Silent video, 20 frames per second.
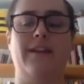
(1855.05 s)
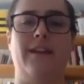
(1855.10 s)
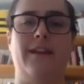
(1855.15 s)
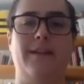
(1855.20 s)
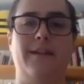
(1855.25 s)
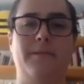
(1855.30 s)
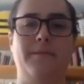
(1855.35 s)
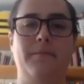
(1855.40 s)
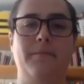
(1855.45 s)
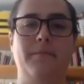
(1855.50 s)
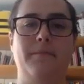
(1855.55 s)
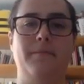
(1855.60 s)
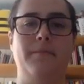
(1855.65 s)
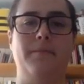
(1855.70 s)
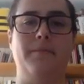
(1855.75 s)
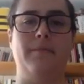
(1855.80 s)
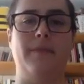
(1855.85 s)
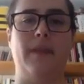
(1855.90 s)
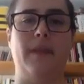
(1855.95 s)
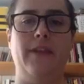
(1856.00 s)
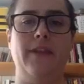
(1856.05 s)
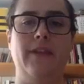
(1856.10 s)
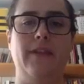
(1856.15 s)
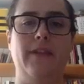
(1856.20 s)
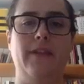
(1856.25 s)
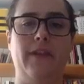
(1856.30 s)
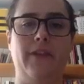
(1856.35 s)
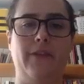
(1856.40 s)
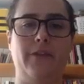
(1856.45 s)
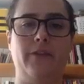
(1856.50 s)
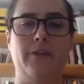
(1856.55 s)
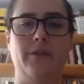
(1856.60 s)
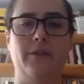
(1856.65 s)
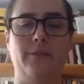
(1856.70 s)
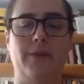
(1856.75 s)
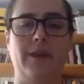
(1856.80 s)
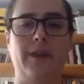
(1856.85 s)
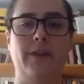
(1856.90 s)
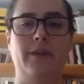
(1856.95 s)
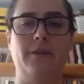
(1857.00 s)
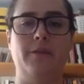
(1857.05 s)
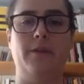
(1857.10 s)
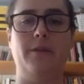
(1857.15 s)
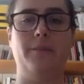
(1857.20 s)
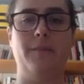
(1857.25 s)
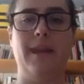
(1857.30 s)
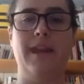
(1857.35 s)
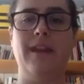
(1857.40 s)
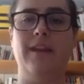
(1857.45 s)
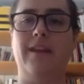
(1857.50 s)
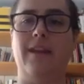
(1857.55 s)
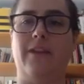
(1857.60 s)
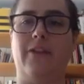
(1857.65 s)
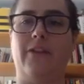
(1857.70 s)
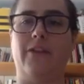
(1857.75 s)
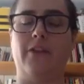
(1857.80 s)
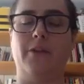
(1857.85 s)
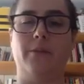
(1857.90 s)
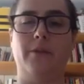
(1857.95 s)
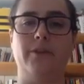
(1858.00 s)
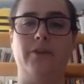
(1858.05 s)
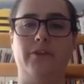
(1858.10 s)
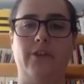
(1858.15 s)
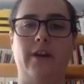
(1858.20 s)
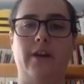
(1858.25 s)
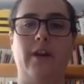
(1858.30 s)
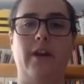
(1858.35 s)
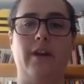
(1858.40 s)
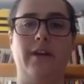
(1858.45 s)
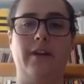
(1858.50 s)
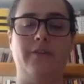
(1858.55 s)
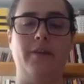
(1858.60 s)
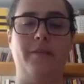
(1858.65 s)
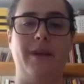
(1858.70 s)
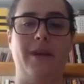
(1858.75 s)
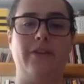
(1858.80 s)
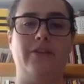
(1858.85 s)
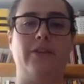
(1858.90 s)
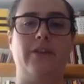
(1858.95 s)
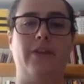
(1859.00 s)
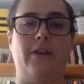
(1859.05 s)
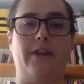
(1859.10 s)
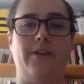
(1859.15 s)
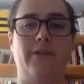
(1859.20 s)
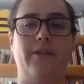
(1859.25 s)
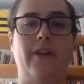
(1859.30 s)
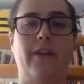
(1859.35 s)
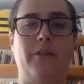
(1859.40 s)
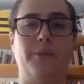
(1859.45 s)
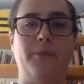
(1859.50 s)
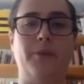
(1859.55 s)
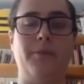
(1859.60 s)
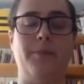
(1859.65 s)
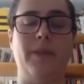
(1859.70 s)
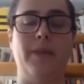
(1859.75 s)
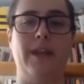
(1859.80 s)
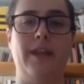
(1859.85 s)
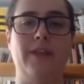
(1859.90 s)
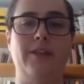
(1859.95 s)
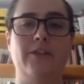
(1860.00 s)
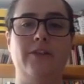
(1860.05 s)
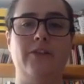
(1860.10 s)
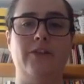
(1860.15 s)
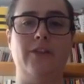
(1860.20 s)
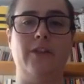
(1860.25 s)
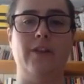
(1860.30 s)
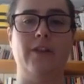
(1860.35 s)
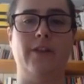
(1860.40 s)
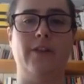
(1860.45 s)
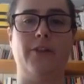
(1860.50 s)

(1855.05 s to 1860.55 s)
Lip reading: I think that this group here will meet, and so we'll share our information on our Facebook page.